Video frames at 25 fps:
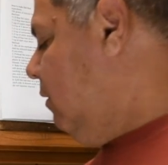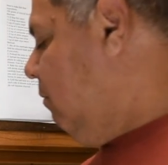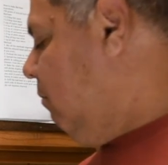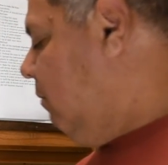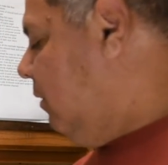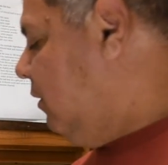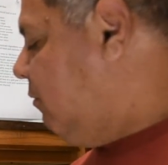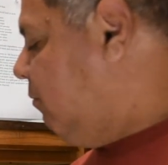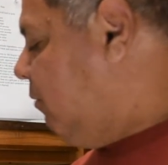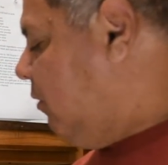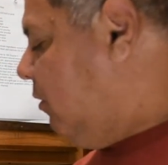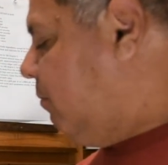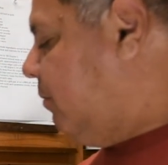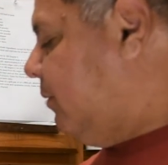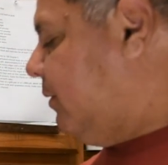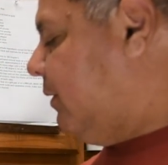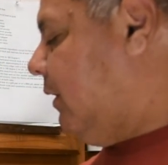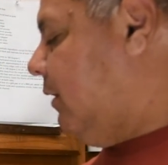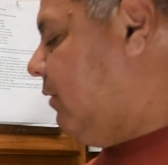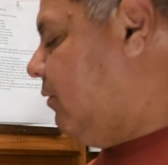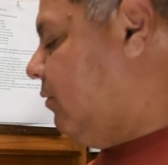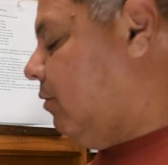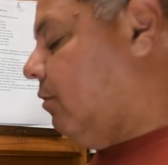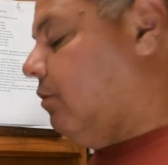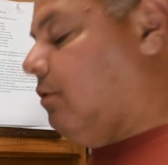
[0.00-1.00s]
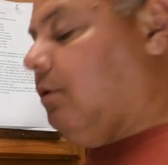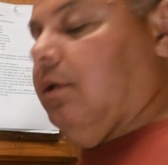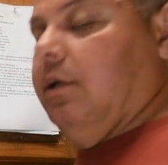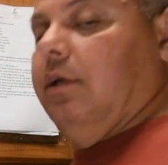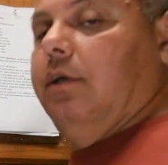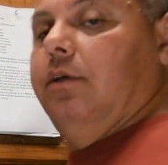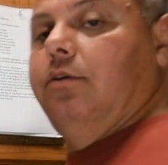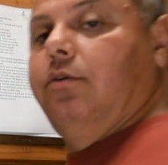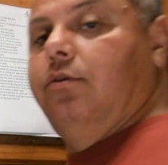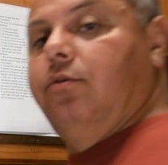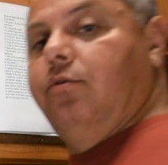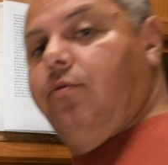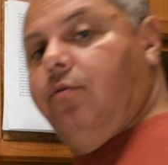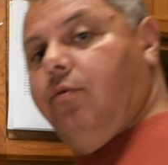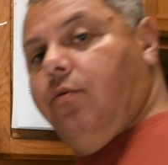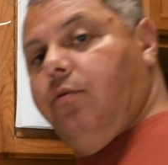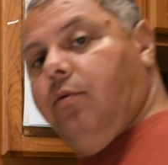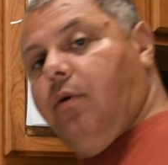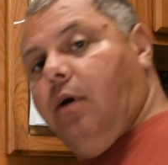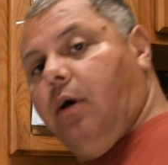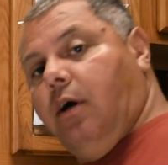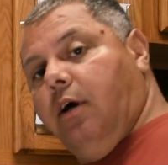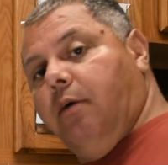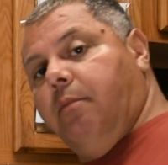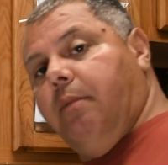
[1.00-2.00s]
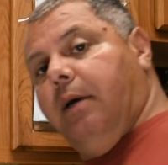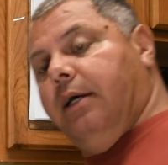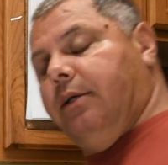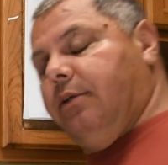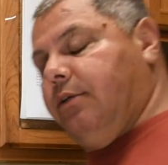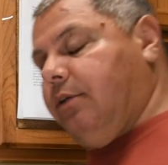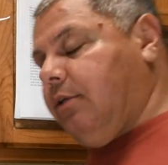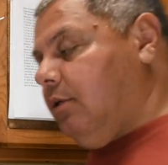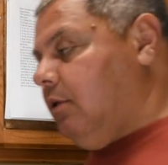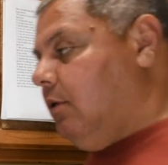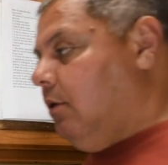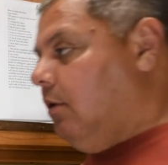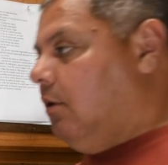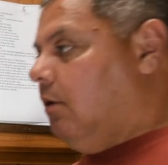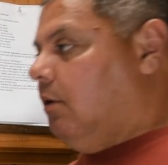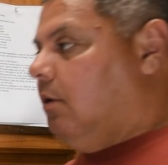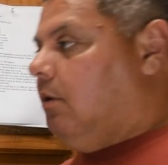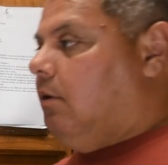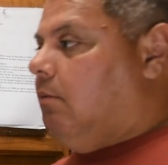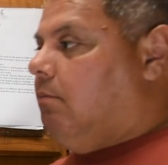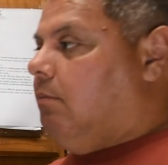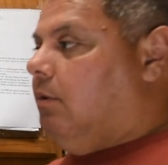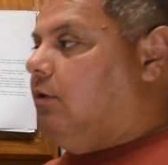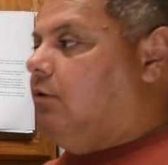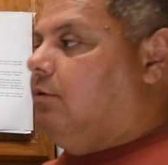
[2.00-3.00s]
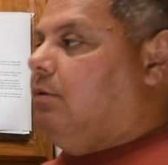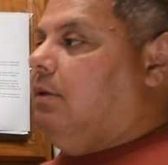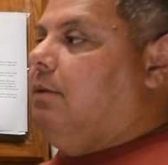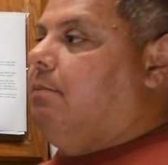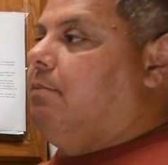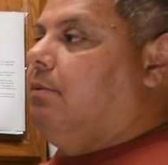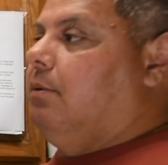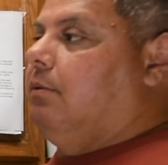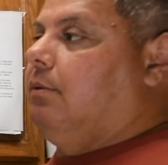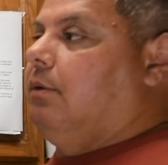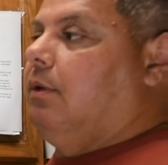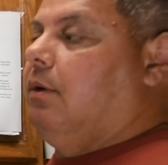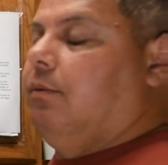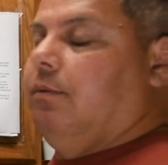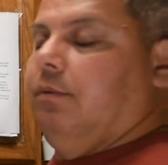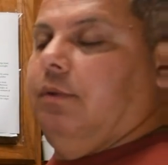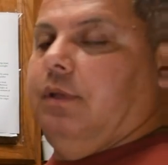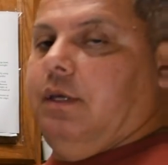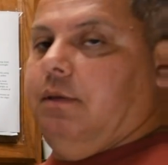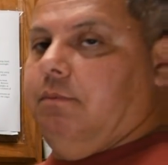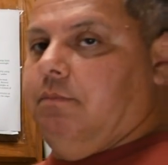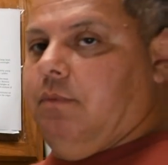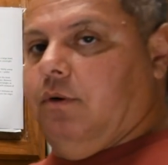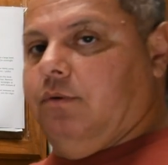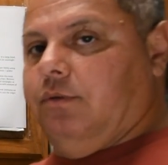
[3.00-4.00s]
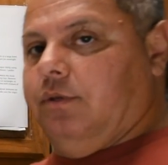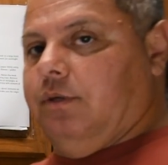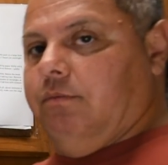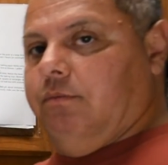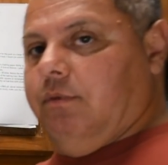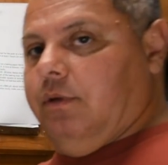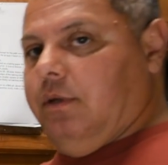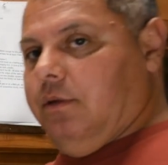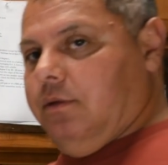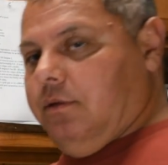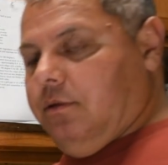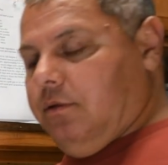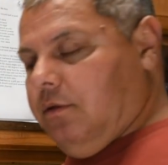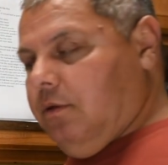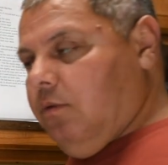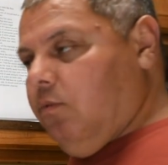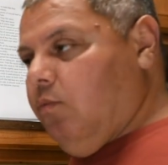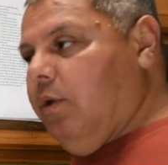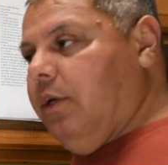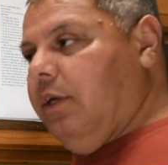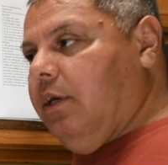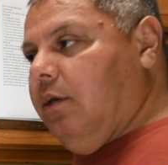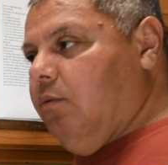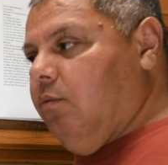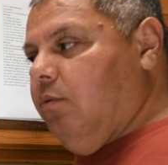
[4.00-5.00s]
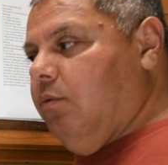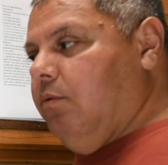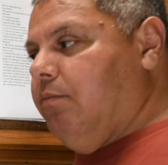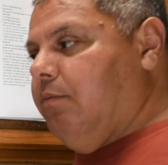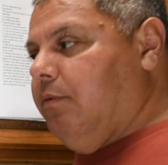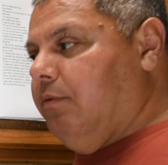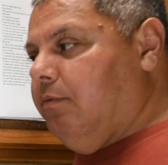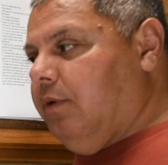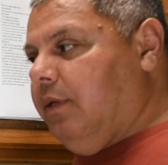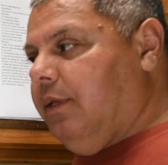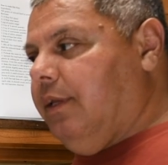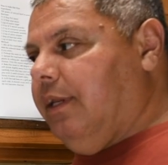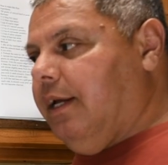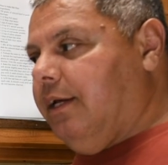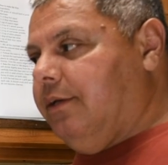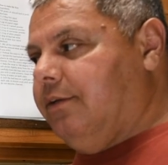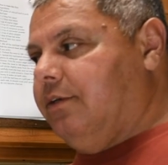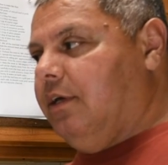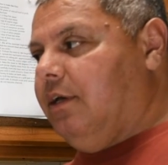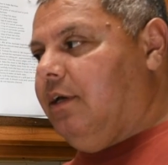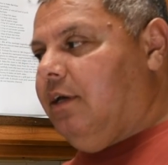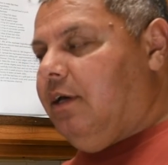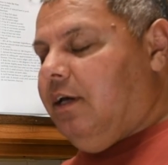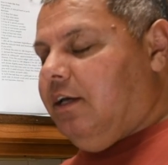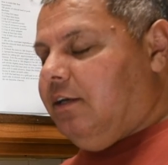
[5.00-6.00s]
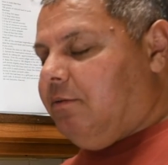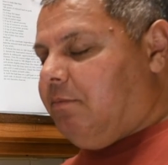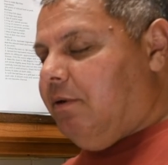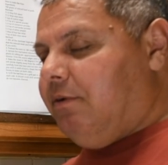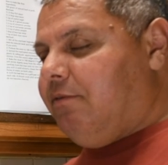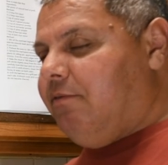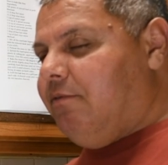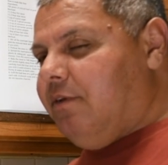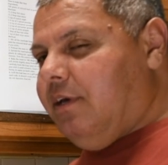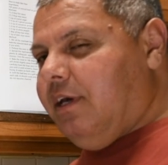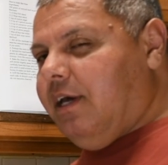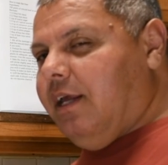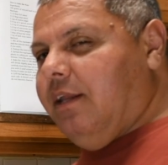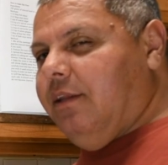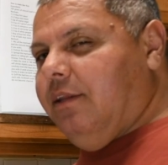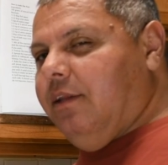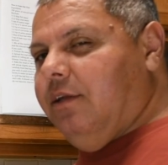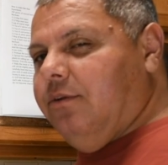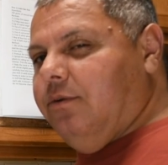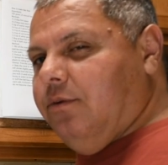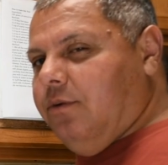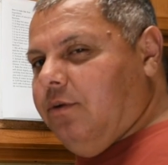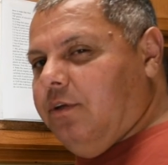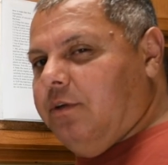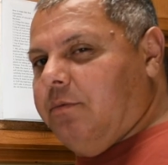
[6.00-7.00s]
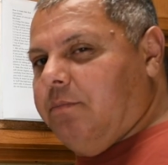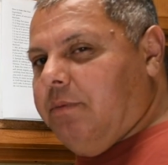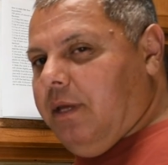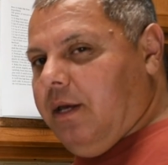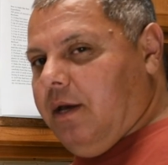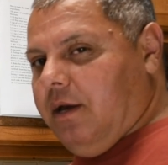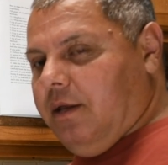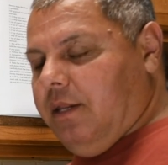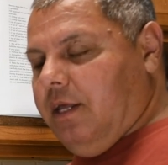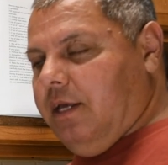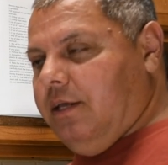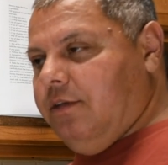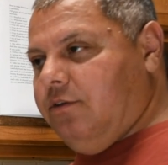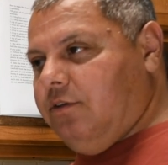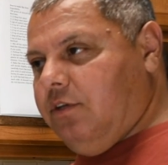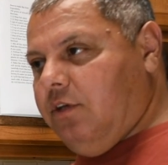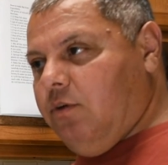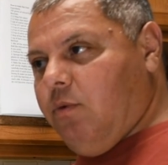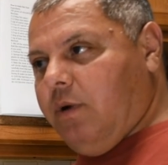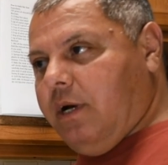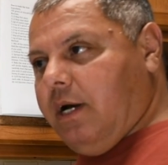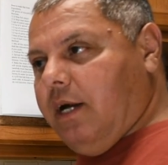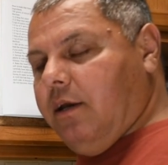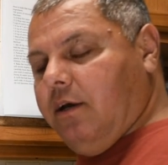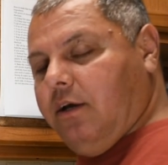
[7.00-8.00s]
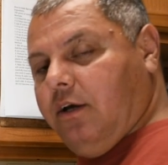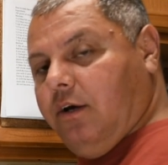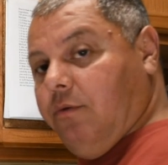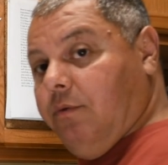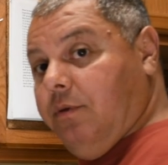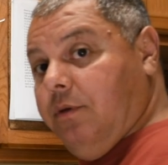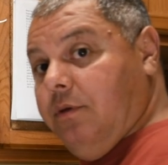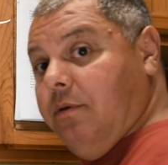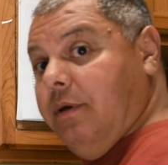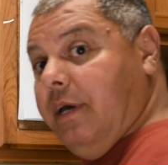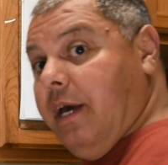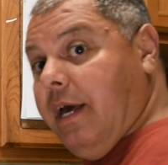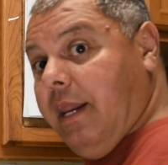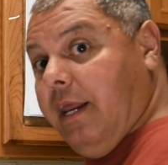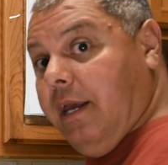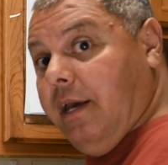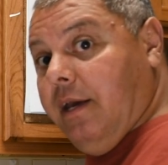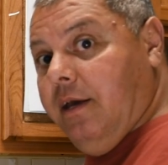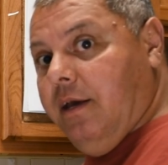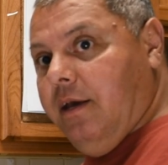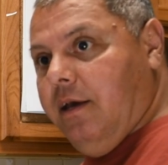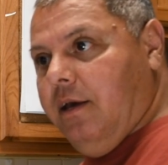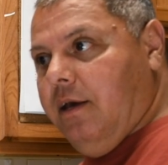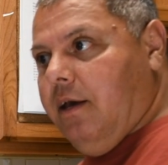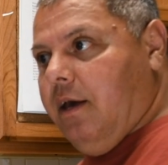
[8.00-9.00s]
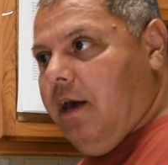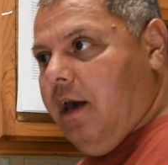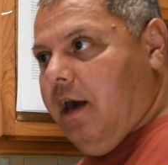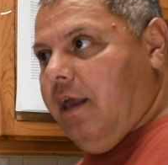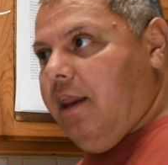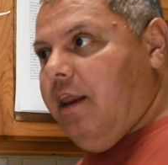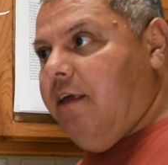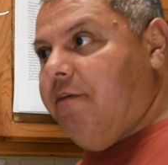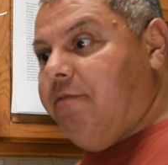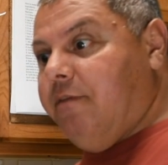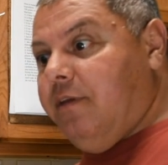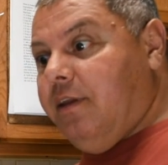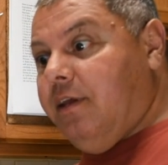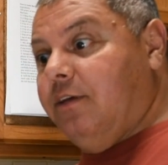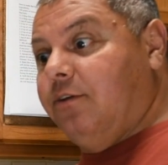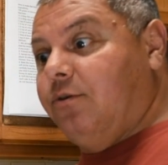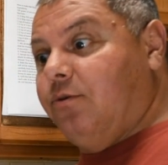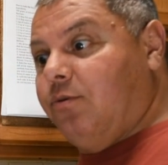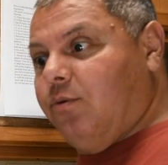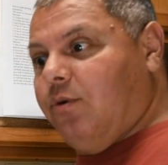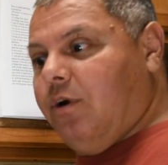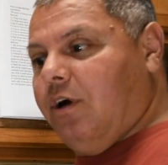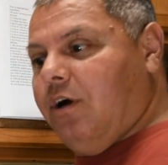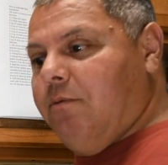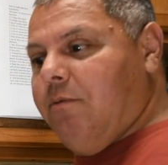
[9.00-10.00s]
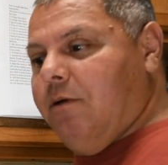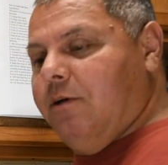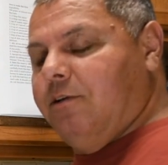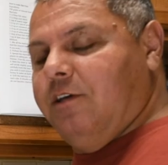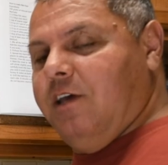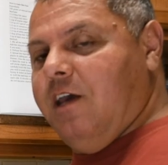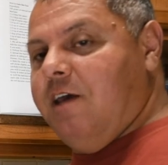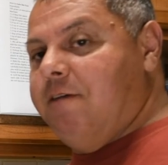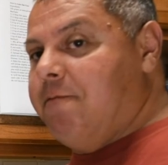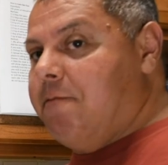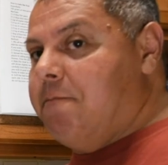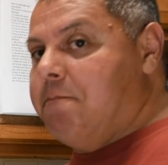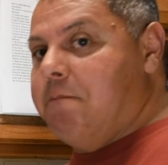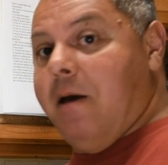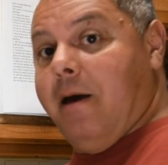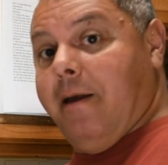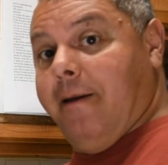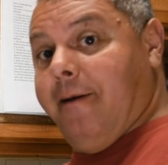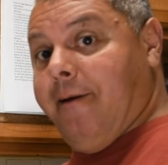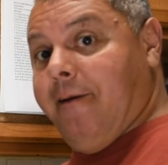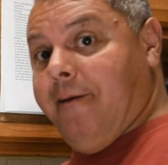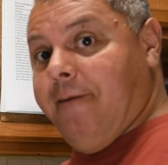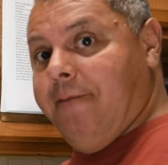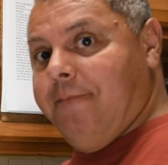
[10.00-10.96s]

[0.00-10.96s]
Much more precise because it is true RMS. Most people don't need multimeters. The Wiggy will be really nice especially if you can get a digital display on there and see what kind of current you're getting. And if it is true RMS, even better.